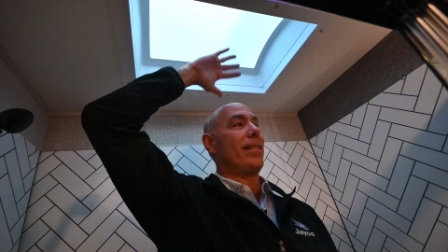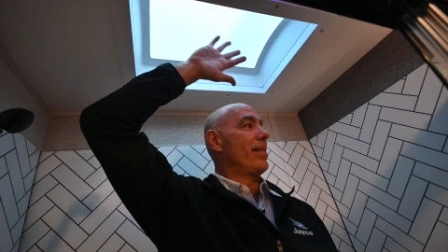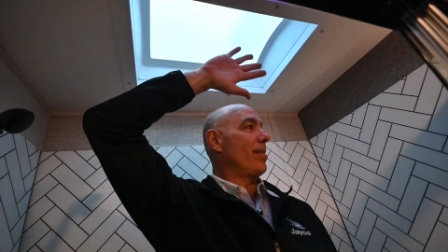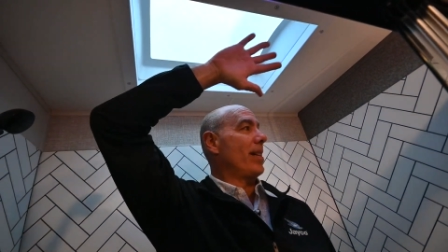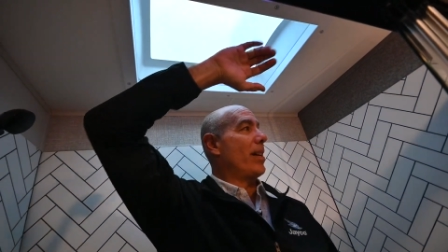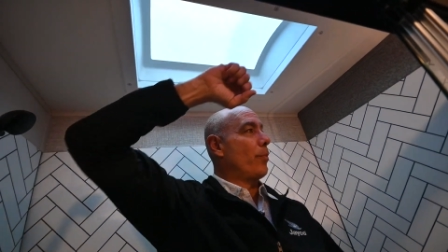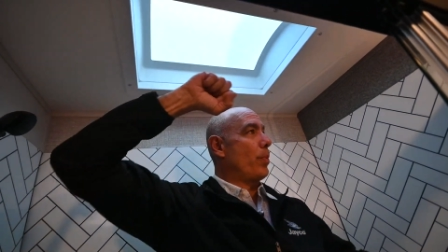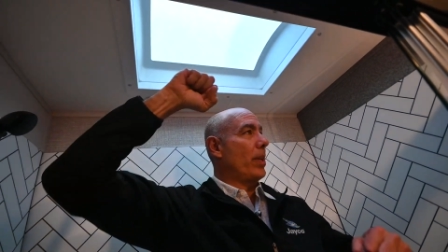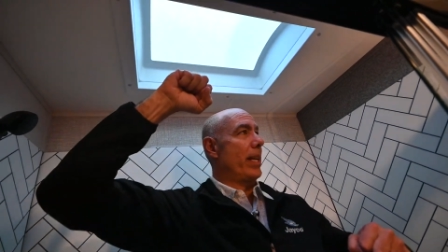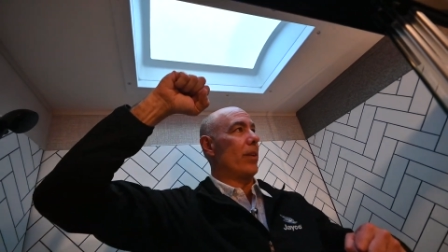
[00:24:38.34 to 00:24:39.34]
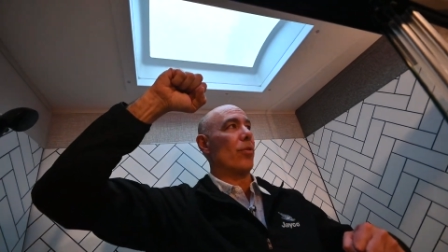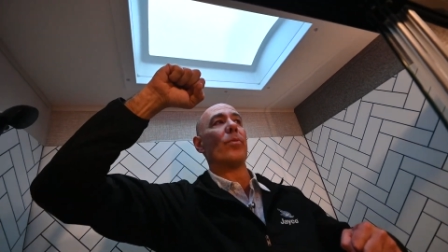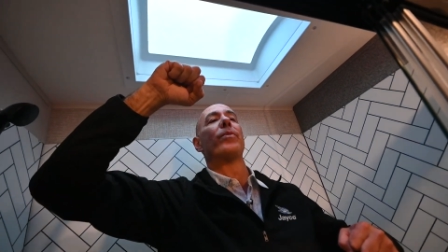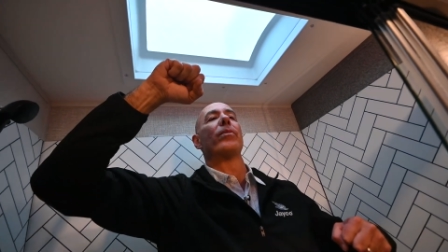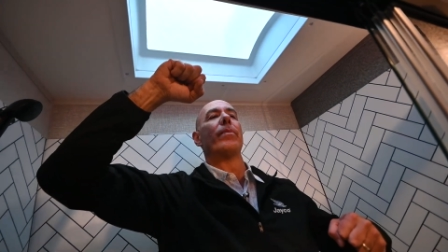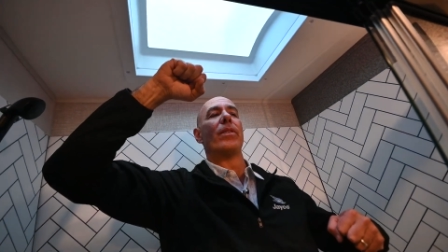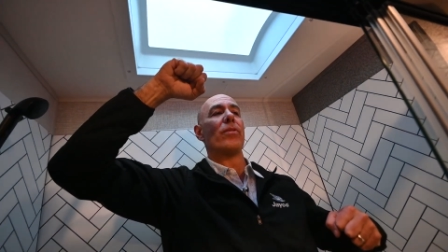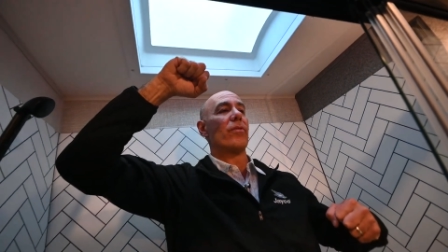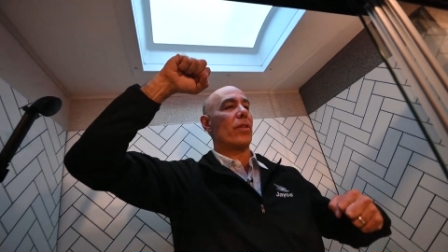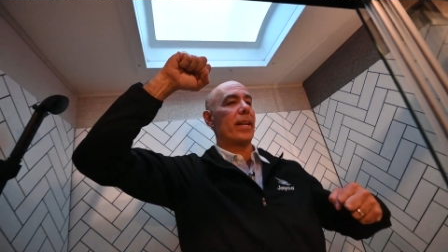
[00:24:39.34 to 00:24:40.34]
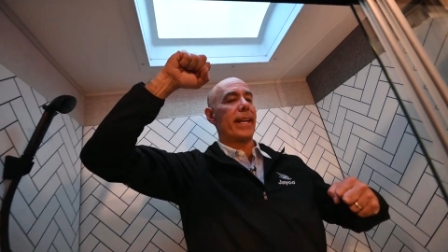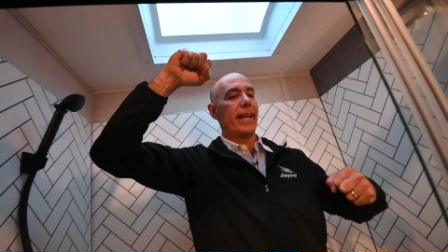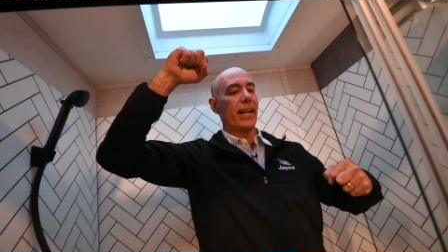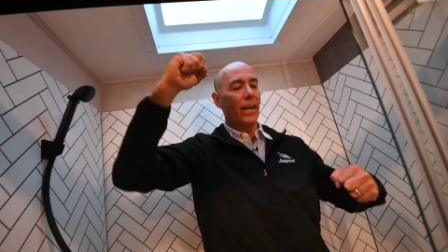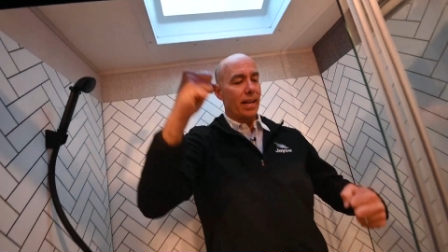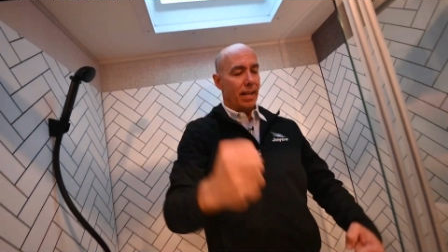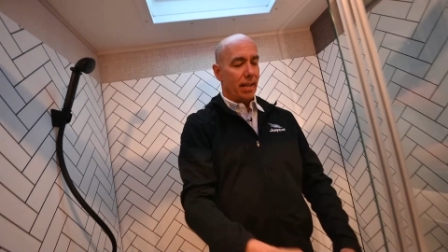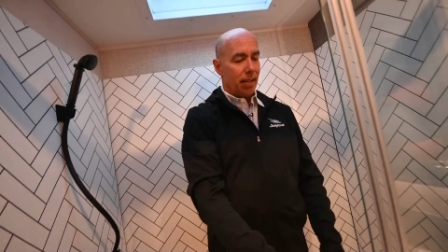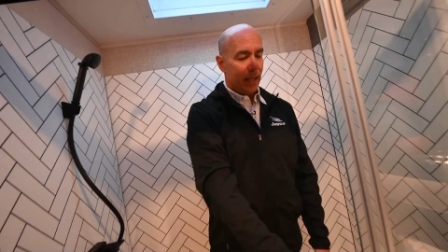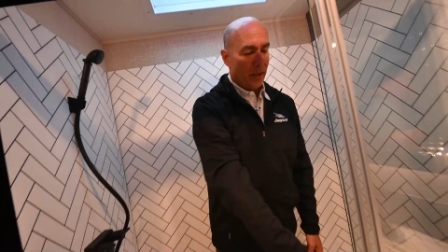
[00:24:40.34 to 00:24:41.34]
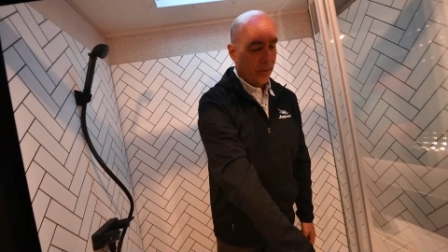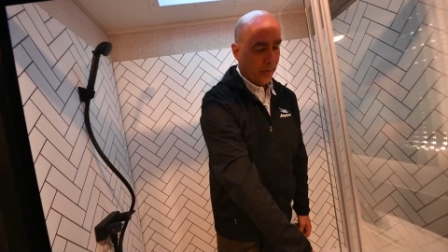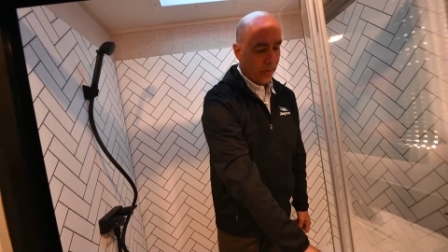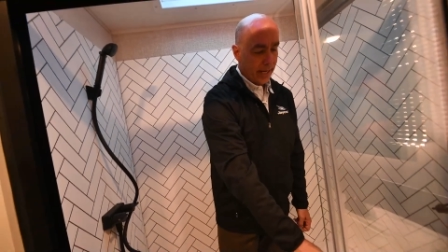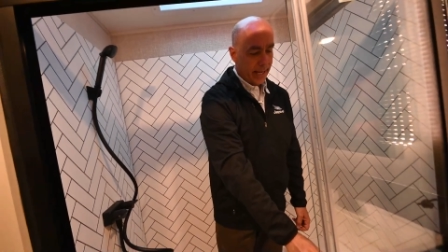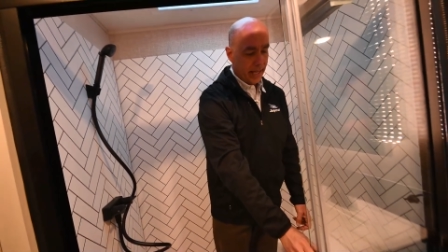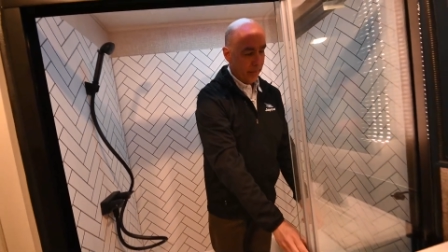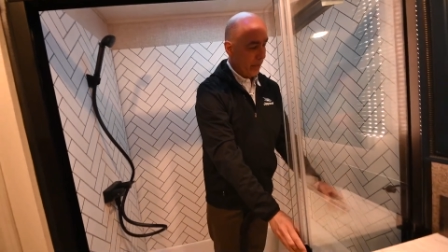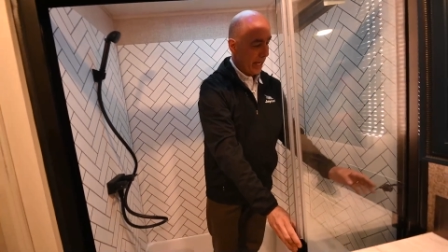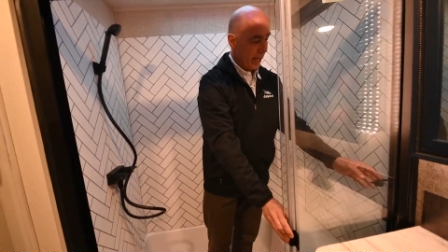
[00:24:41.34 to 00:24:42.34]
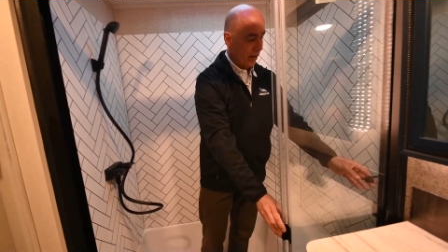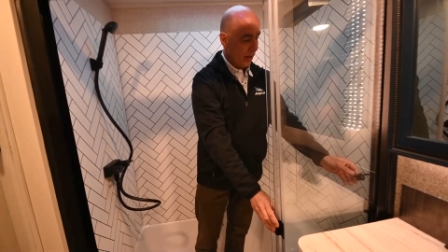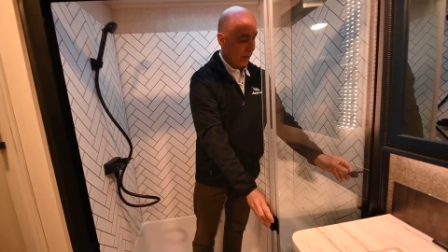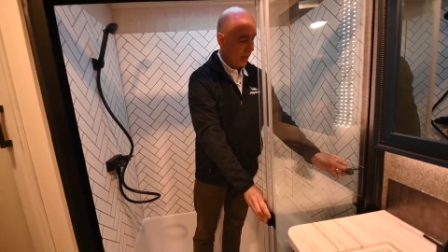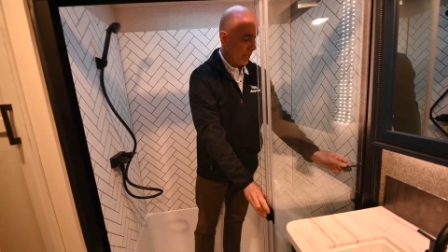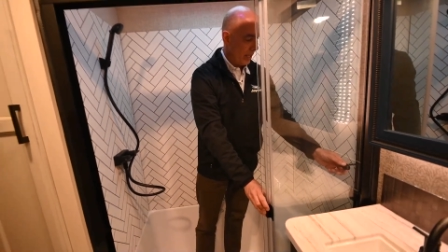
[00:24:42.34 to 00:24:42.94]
still have plenty of room to maneuver in here. Three panel